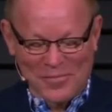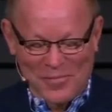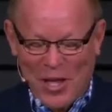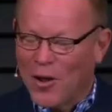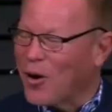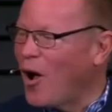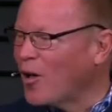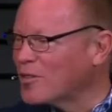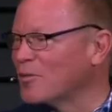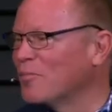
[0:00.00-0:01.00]
Y'all are
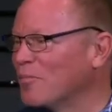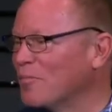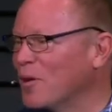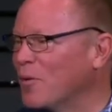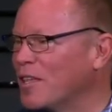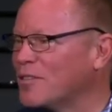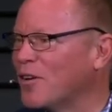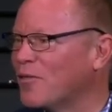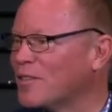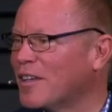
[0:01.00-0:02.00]
awesome midweek
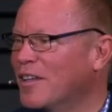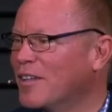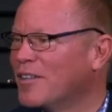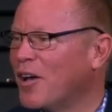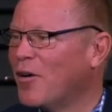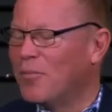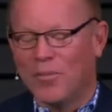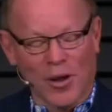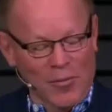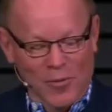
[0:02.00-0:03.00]
service. Y'all
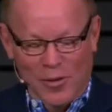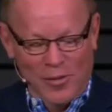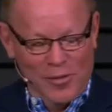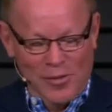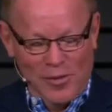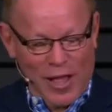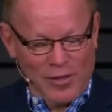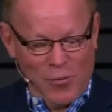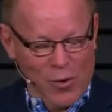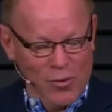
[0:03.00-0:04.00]
put up with
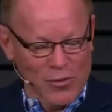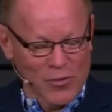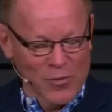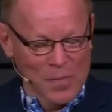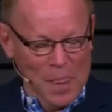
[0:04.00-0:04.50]
lots of words.